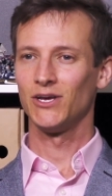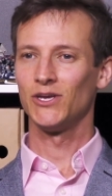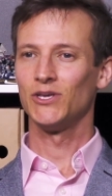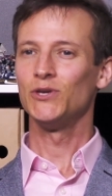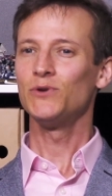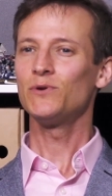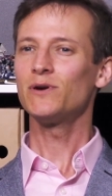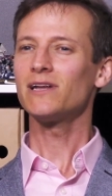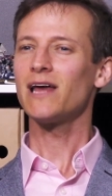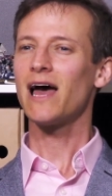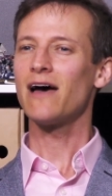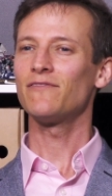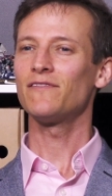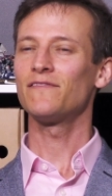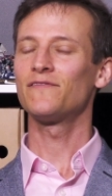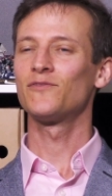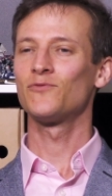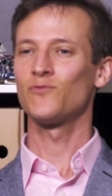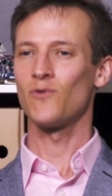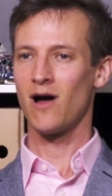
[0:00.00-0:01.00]
you could have a
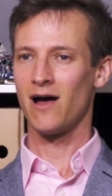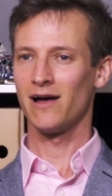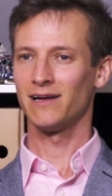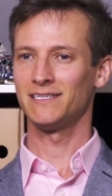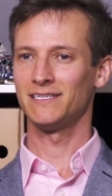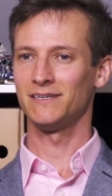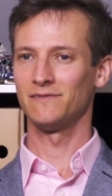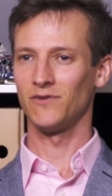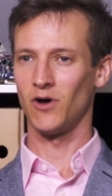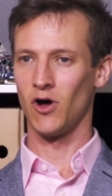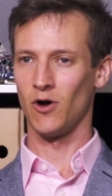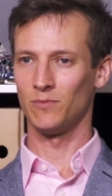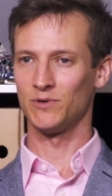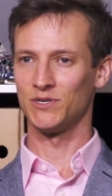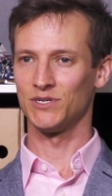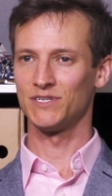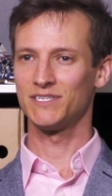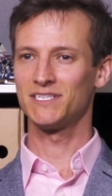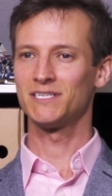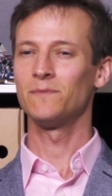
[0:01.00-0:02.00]
variety of
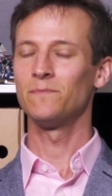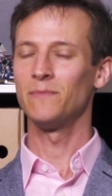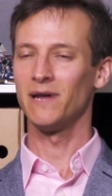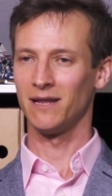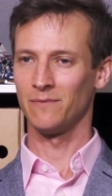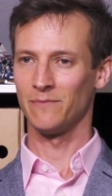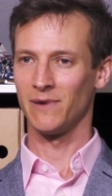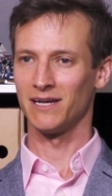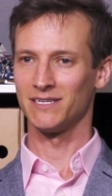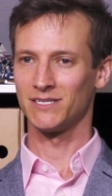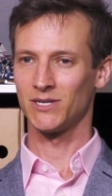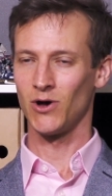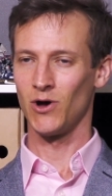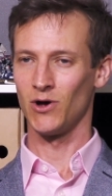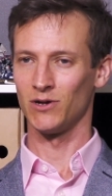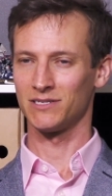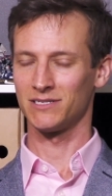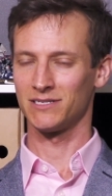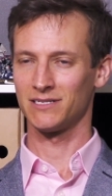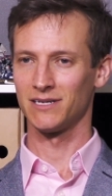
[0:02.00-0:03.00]
options to minimize
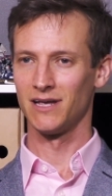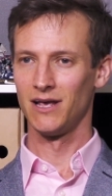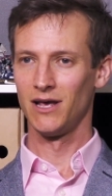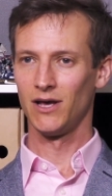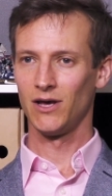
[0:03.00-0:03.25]
costs.